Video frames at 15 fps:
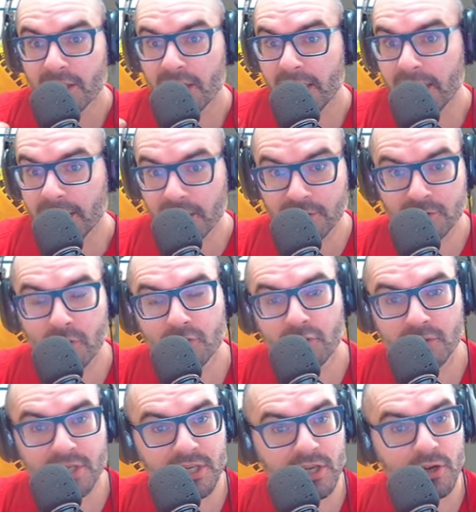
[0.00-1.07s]
like a social
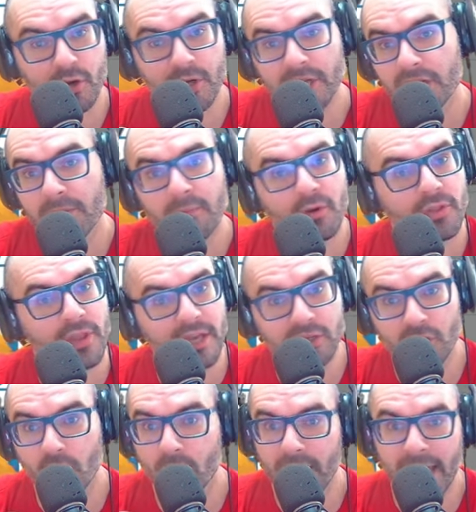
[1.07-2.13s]
security number. They
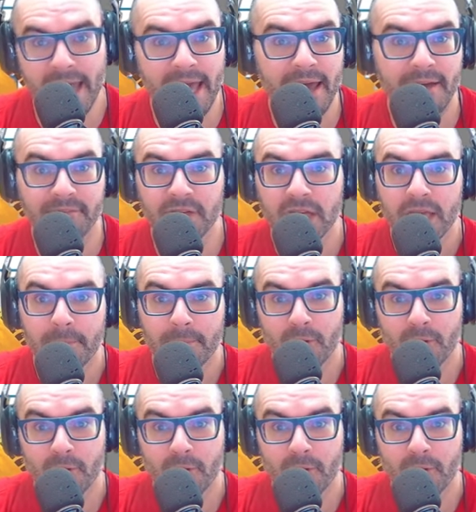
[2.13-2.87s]
don't have